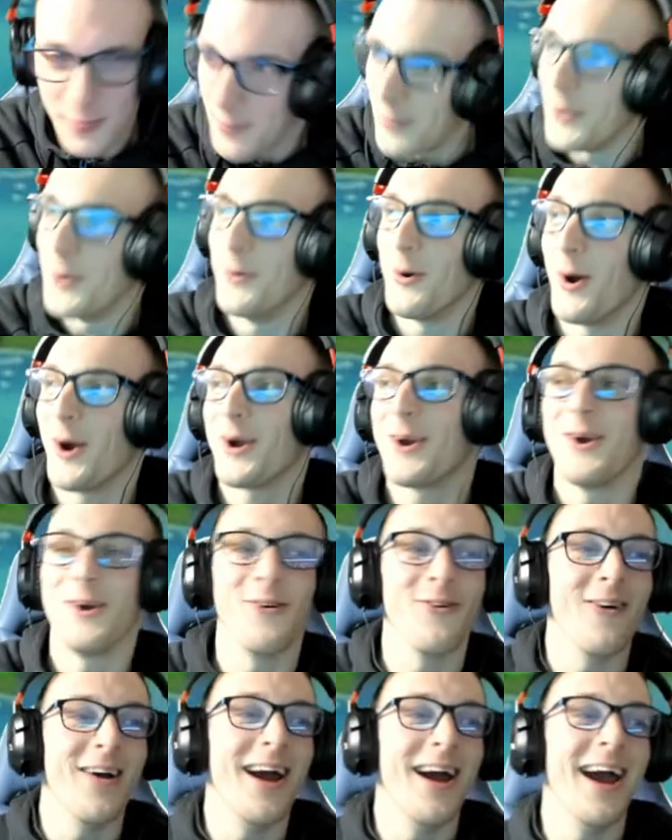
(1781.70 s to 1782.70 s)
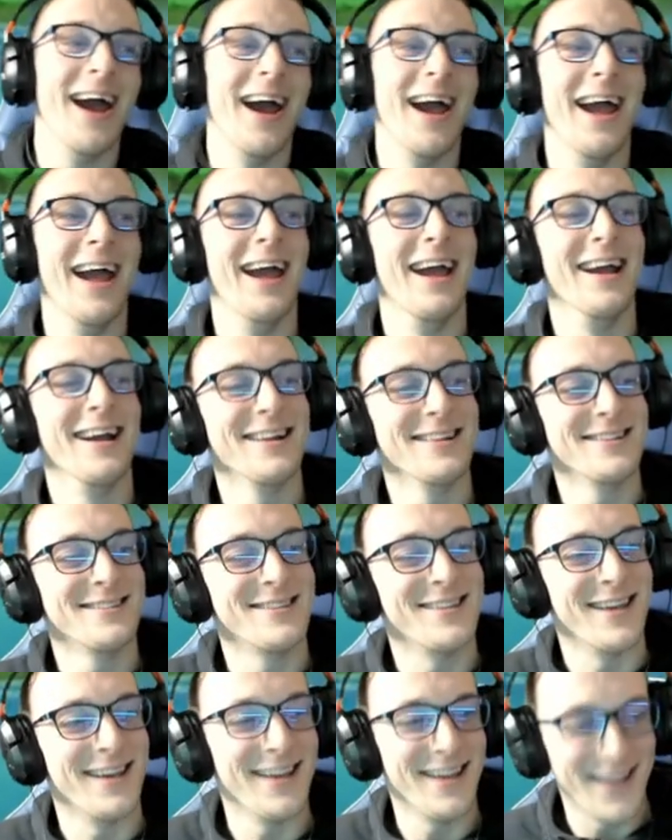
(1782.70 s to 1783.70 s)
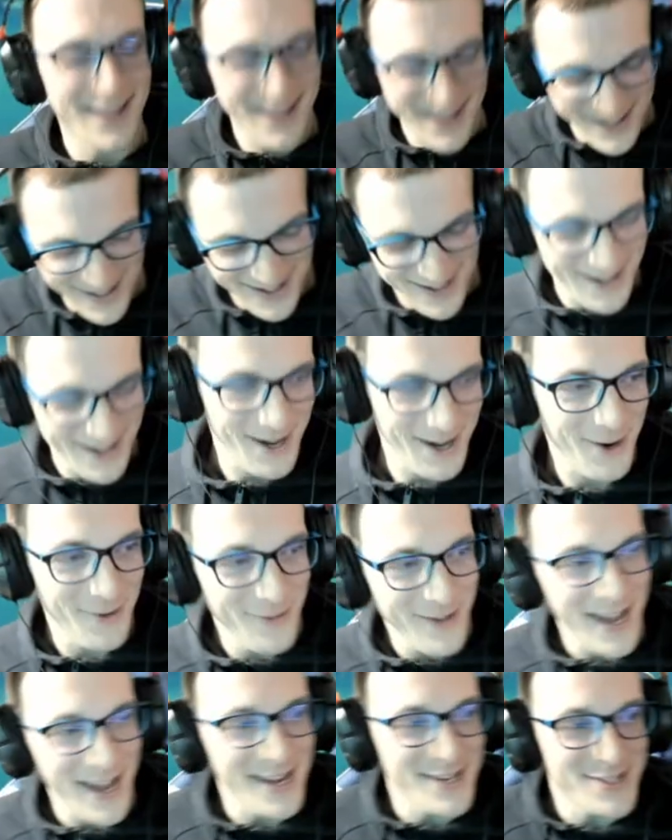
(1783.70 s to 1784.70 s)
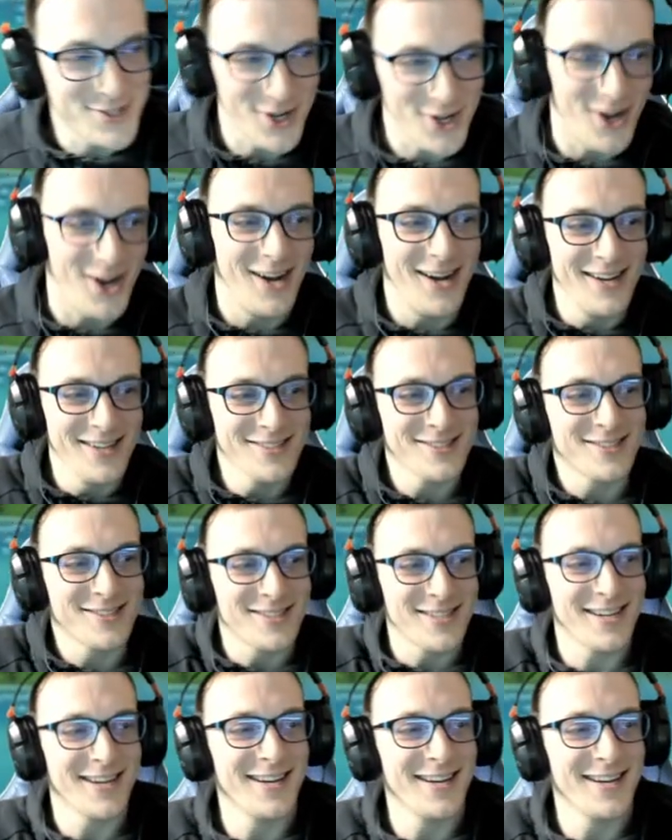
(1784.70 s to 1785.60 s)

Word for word: You are correct. Okay, Josh.